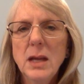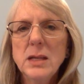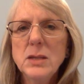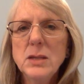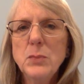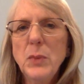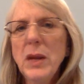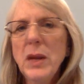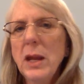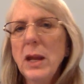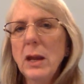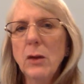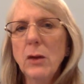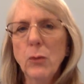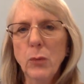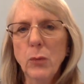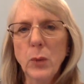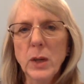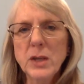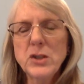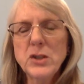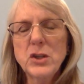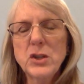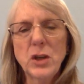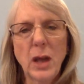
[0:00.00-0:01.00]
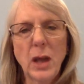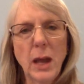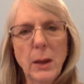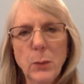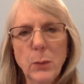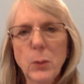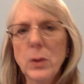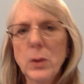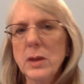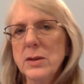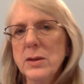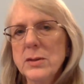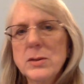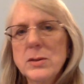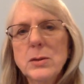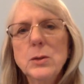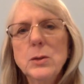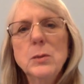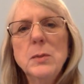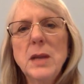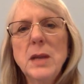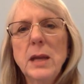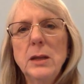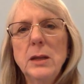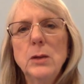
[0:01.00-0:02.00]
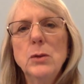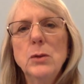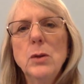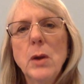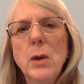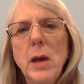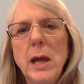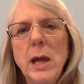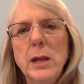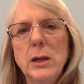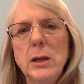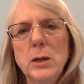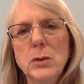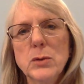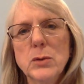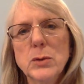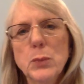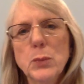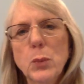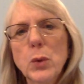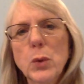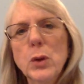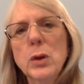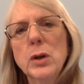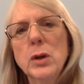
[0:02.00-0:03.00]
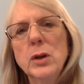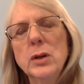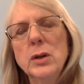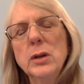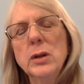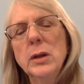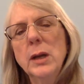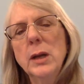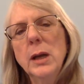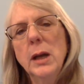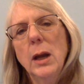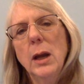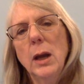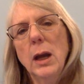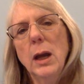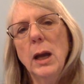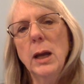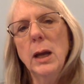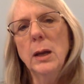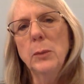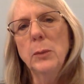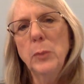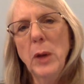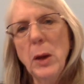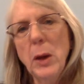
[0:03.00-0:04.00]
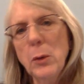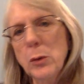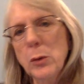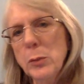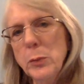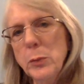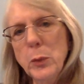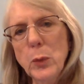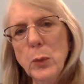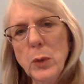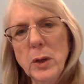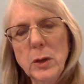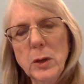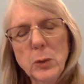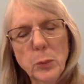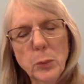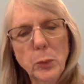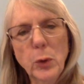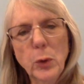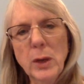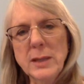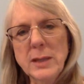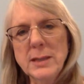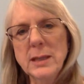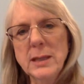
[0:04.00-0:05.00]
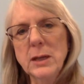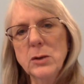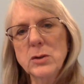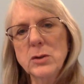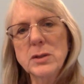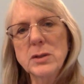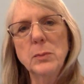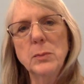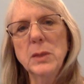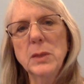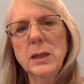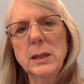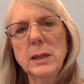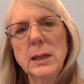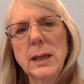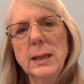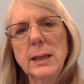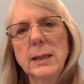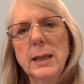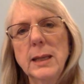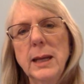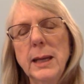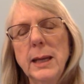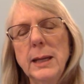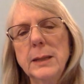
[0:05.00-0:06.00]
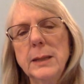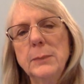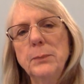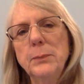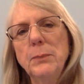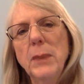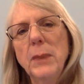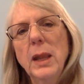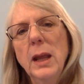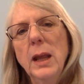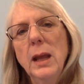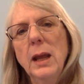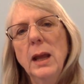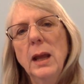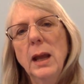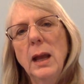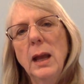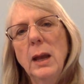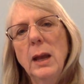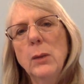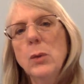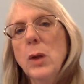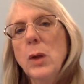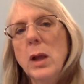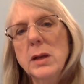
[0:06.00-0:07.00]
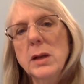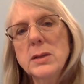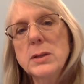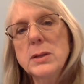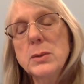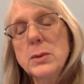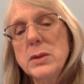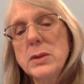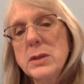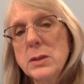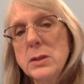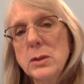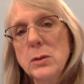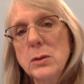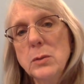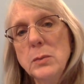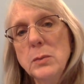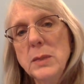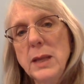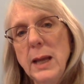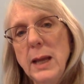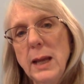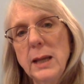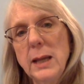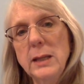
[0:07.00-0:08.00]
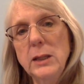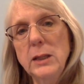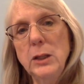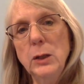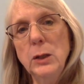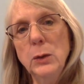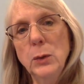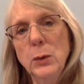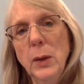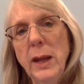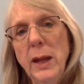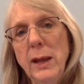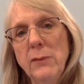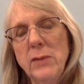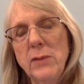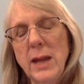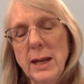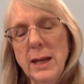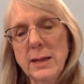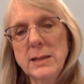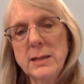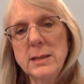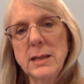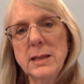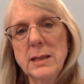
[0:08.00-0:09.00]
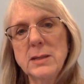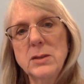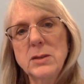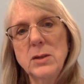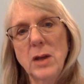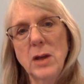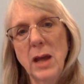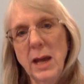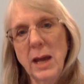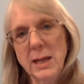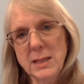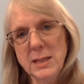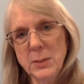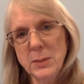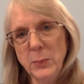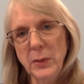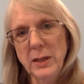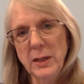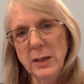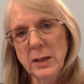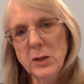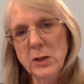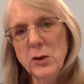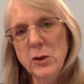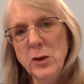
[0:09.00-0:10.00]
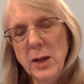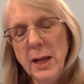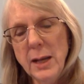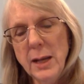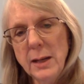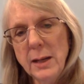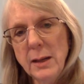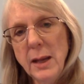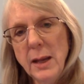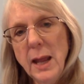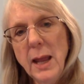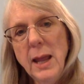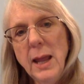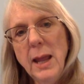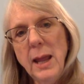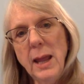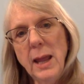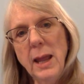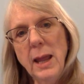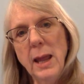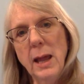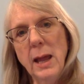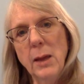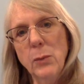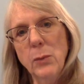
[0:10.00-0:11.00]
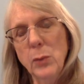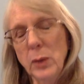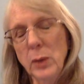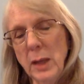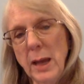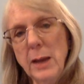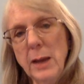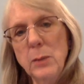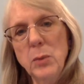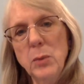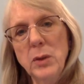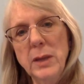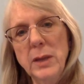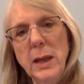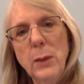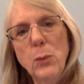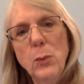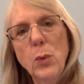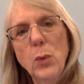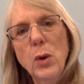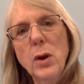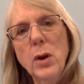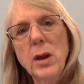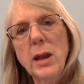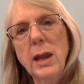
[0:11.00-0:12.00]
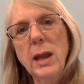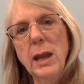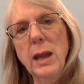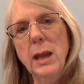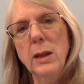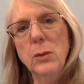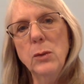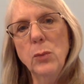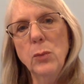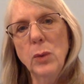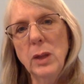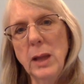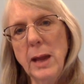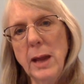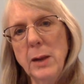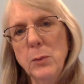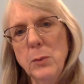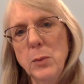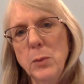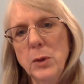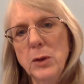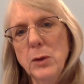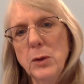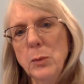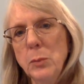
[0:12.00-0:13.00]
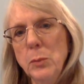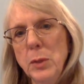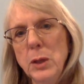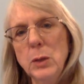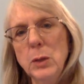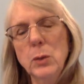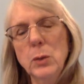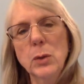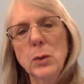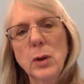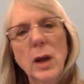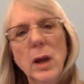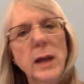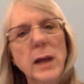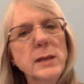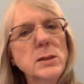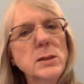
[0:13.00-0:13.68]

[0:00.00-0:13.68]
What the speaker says: Speaking of which, I will assume that you know how to use Word, PowerPoint or Prezi or something like that. I will also assume that you have access to high-speed internet, a reliable network, and a reliable computer.